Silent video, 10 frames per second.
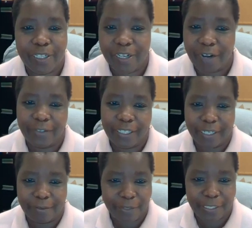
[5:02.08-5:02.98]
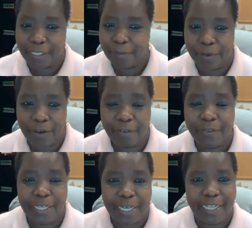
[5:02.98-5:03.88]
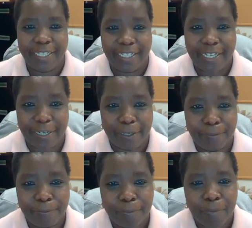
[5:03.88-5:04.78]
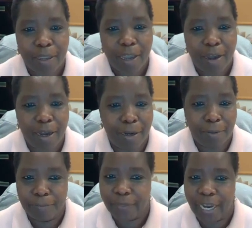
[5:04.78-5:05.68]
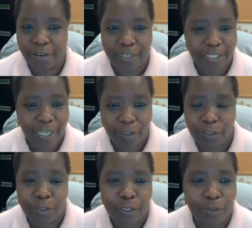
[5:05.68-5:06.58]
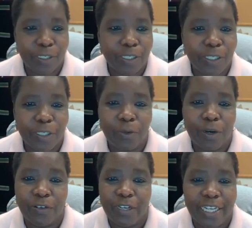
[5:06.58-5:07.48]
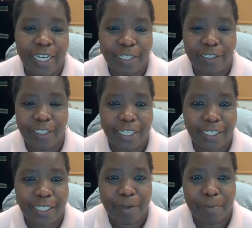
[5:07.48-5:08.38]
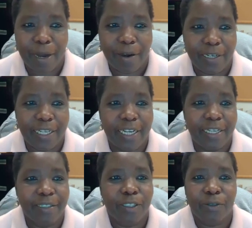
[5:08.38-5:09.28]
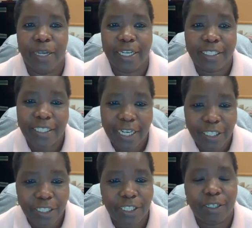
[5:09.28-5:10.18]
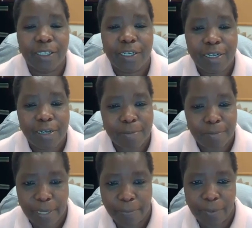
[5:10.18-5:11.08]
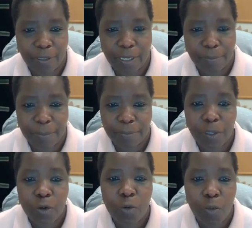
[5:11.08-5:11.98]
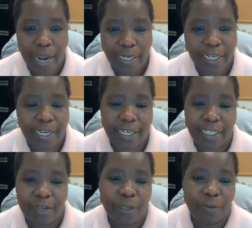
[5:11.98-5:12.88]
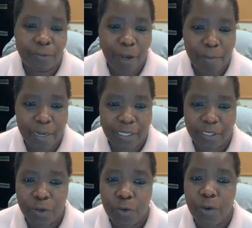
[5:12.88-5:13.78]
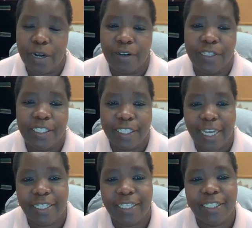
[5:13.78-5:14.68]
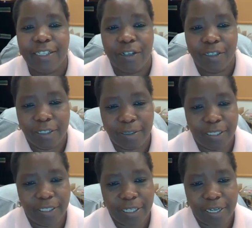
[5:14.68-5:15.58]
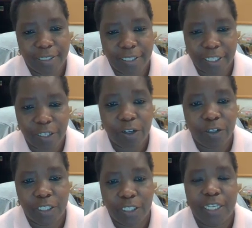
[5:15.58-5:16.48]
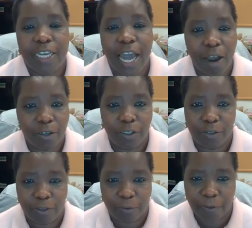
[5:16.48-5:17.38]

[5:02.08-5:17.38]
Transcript: vegetable grafting idea. I reached out to students who are really enthusiastic about it, and to extension people, the people who work directly with farmers who are going to take this technology out to the